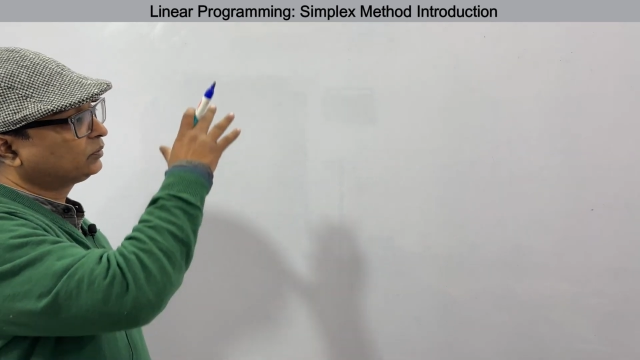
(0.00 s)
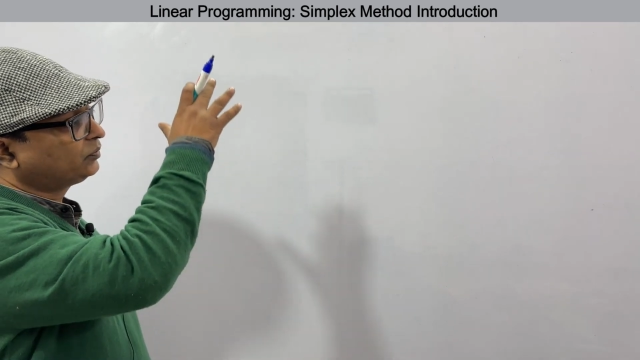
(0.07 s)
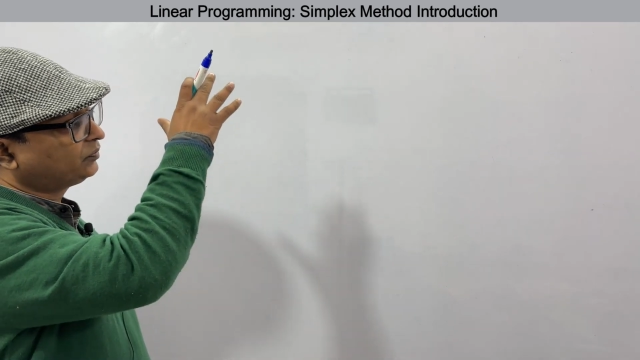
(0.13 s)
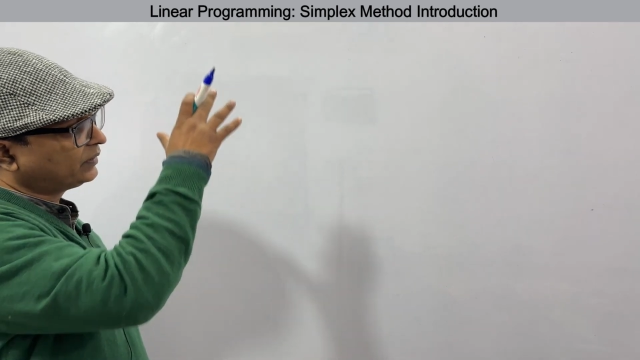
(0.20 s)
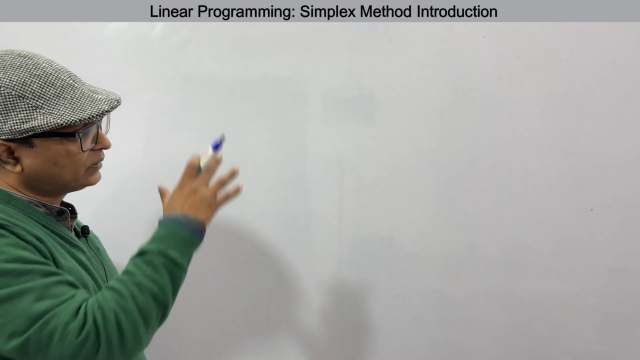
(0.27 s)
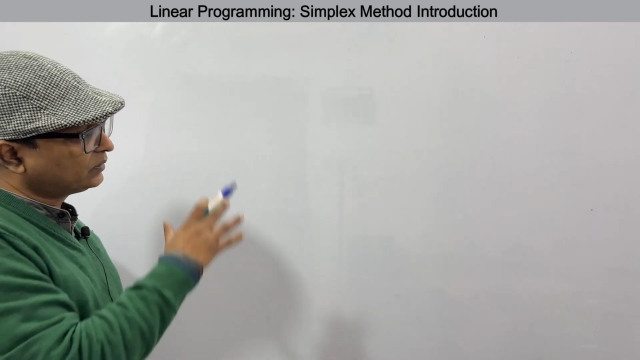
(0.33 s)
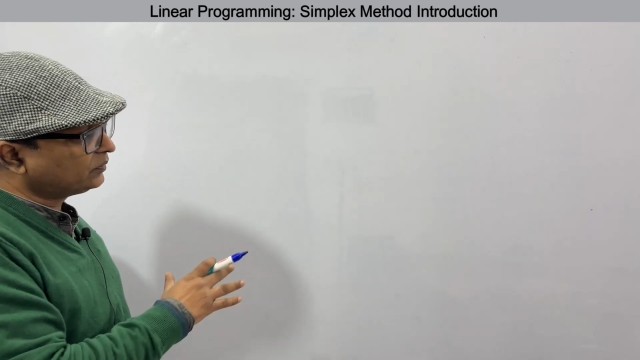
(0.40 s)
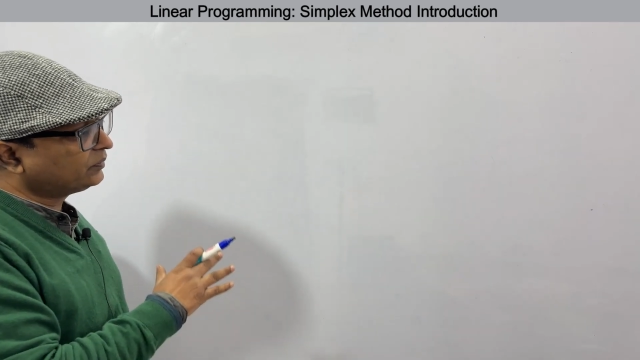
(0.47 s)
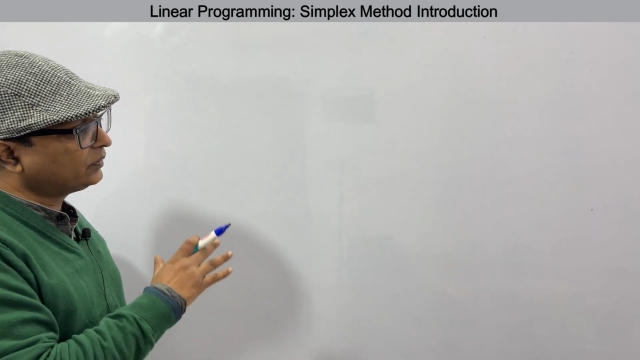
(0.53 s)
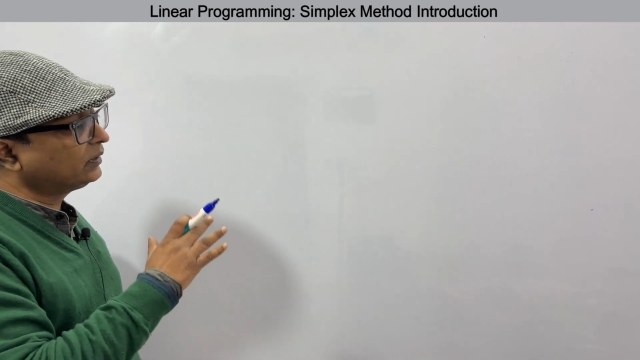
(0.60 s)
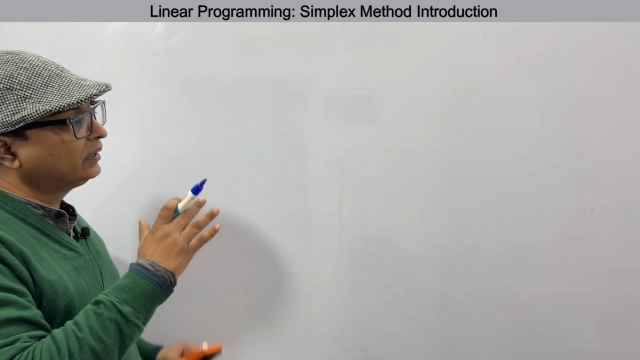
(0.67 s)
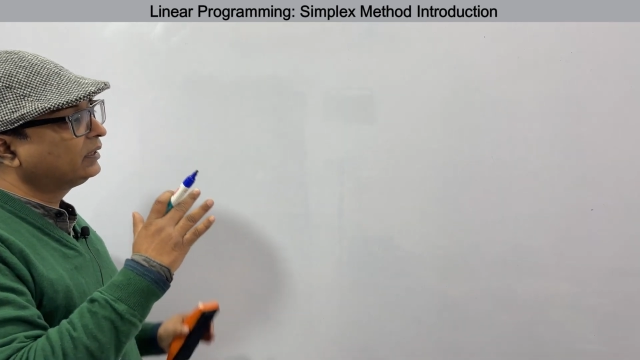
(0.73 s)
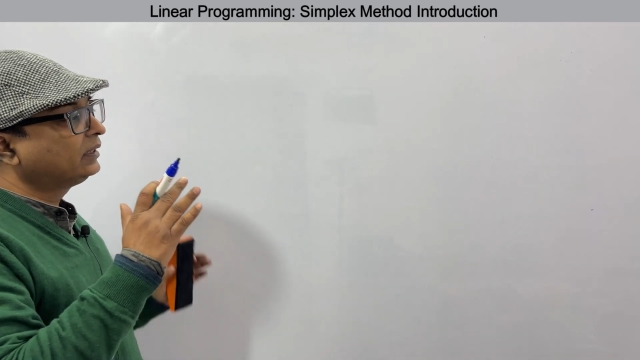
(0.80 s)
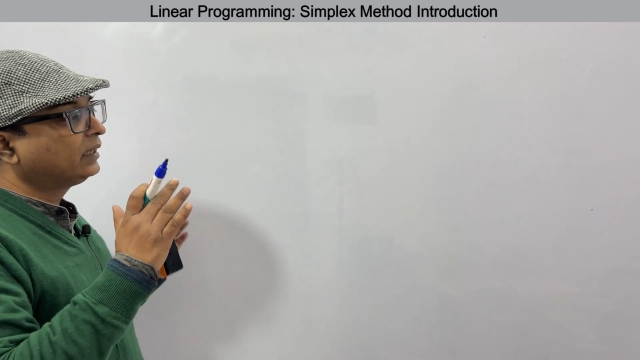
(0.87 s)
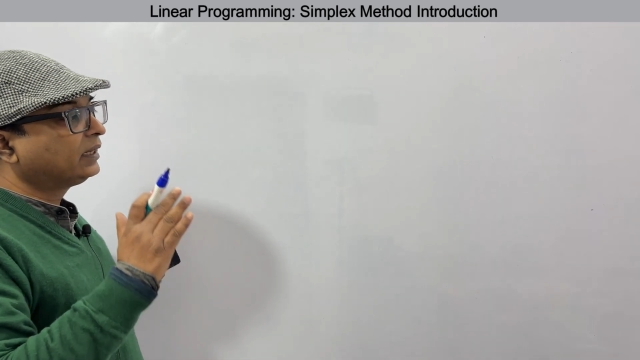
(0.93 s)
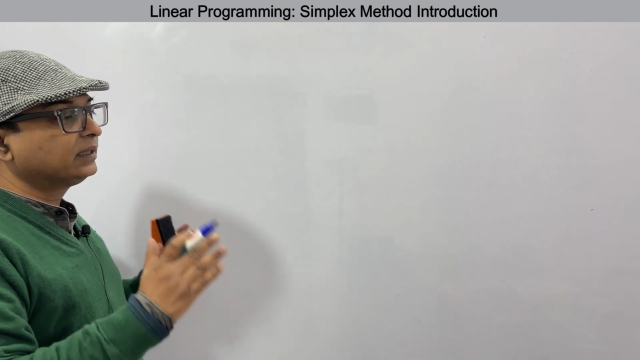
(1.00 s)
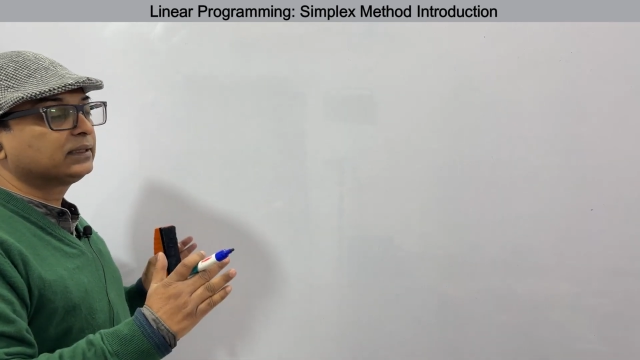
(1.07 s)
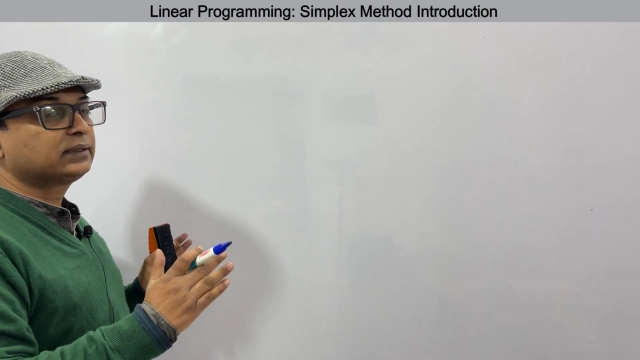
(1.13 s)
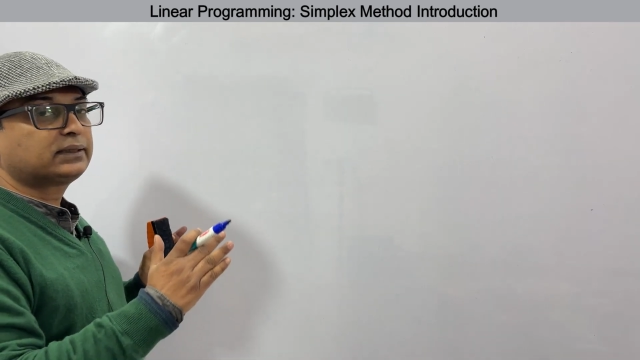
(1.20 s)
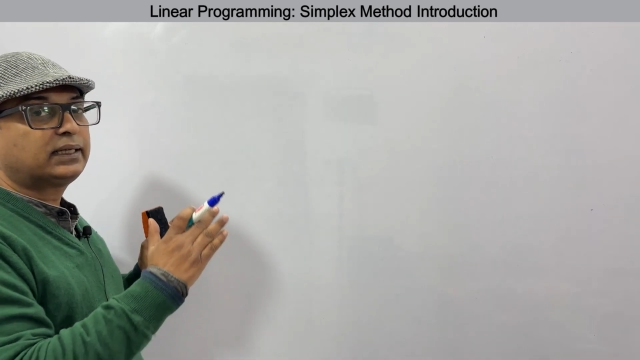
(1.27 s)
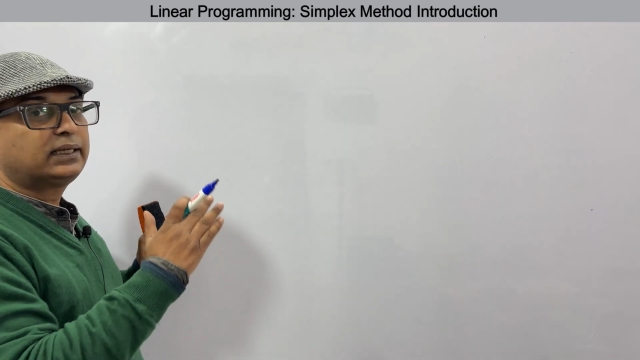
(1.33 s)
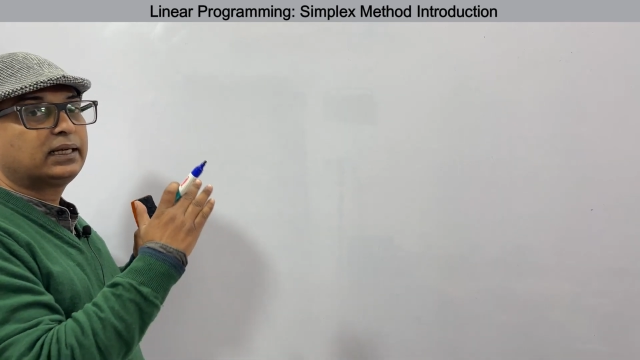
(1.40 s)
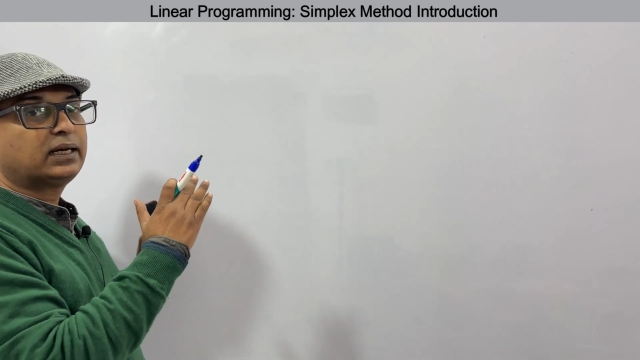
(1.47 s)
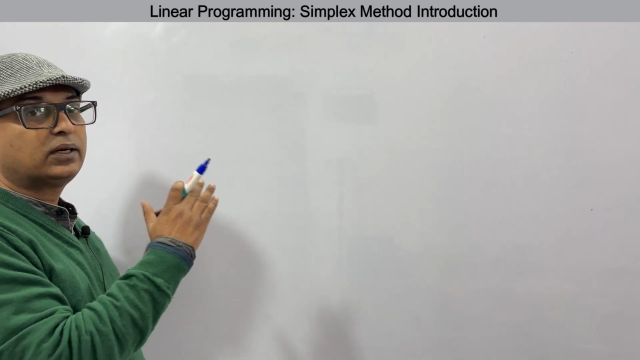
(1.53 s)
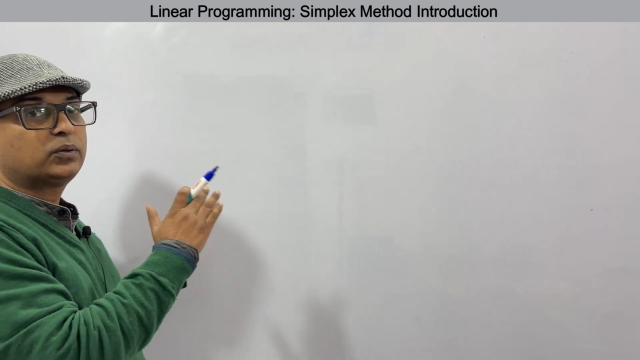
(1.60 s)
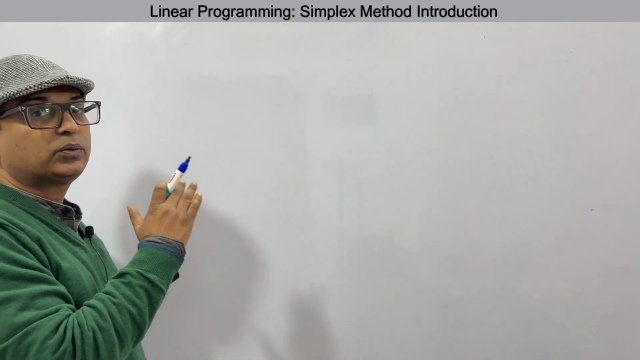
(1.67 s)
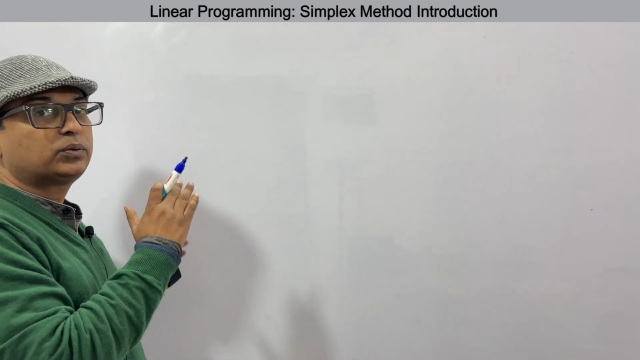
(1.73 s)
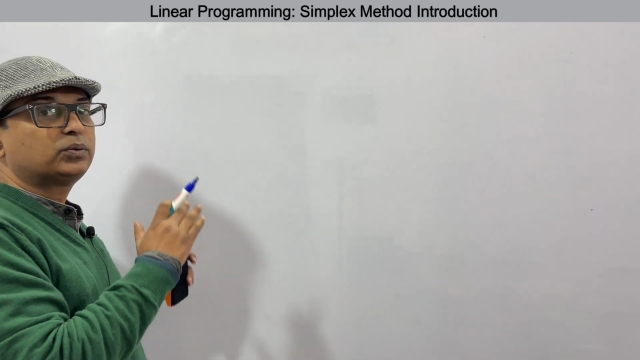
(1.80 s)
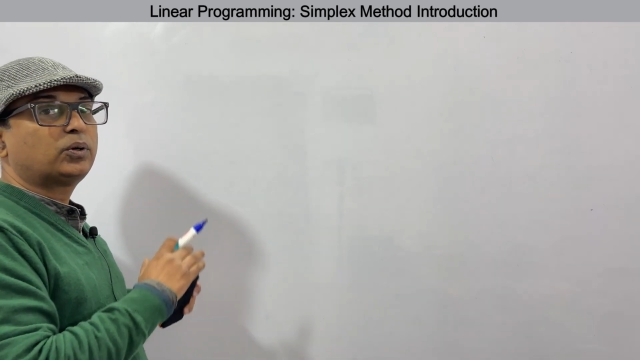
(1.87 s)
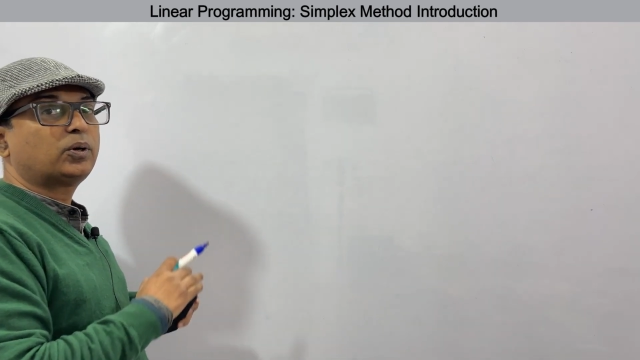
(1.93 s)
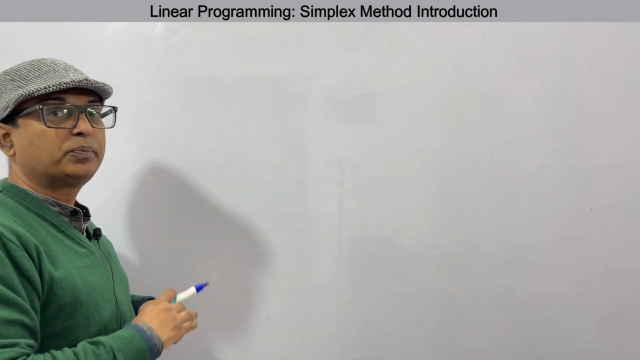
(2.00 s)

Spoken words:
So first of all, understand how to